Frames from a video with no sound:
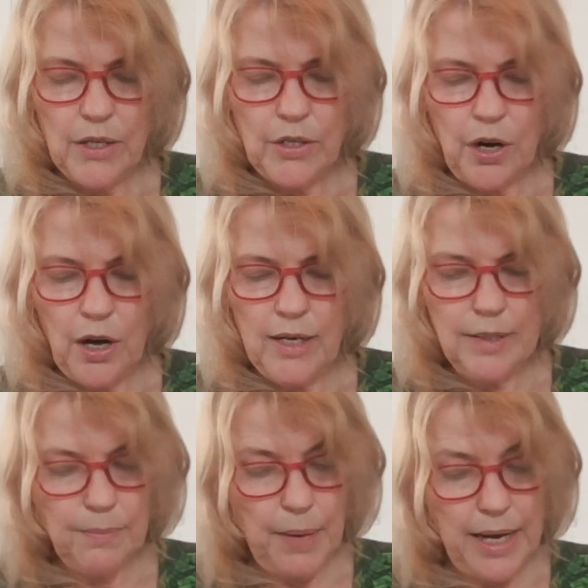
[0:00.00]

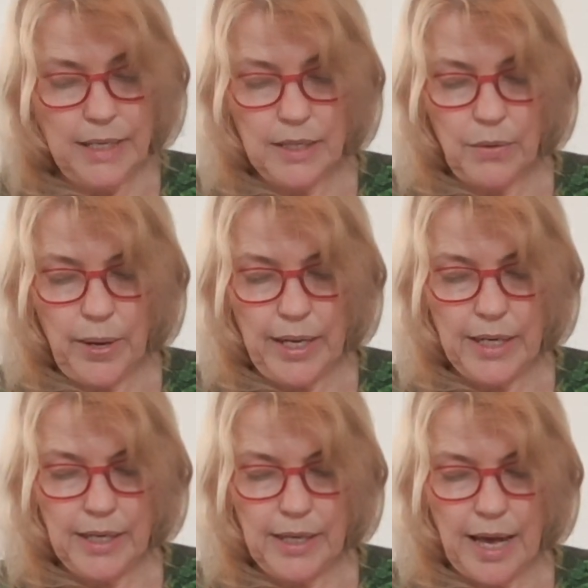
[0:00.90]
God might
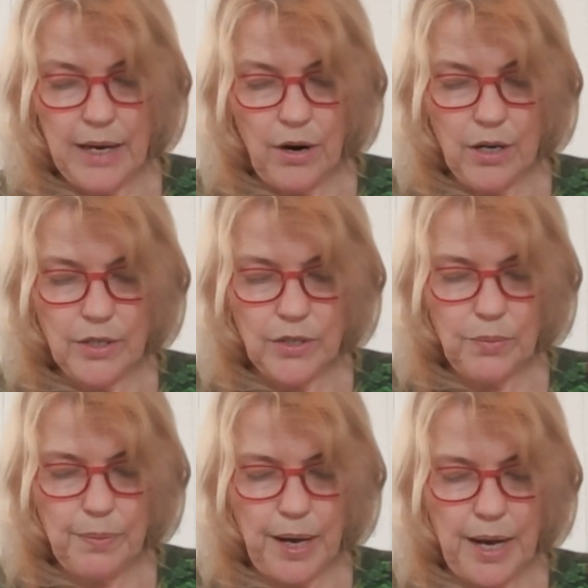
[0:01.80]
awaken that heart
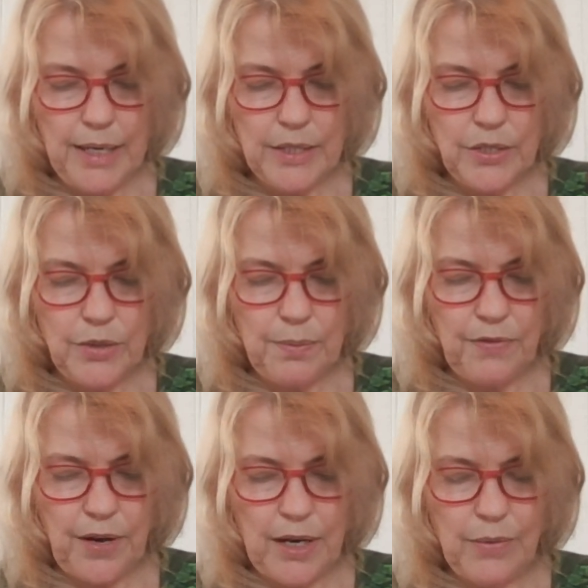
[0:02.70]
supine and
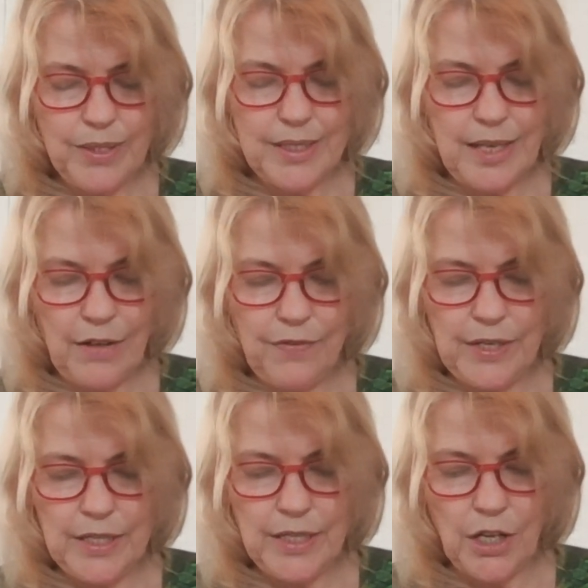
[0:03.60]
stupefied with self
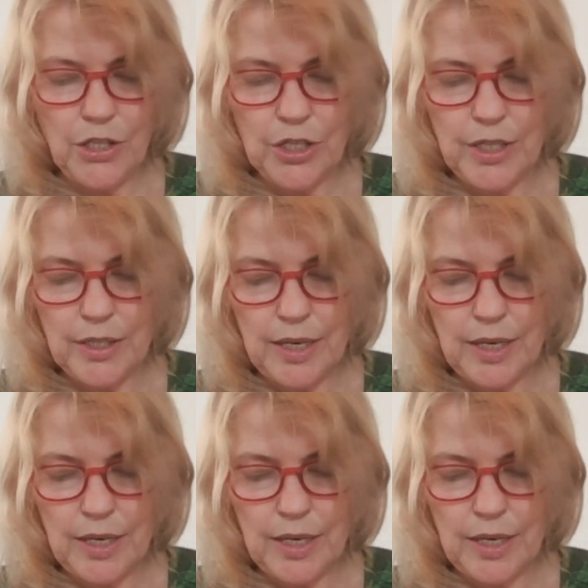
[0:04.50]
indulgence,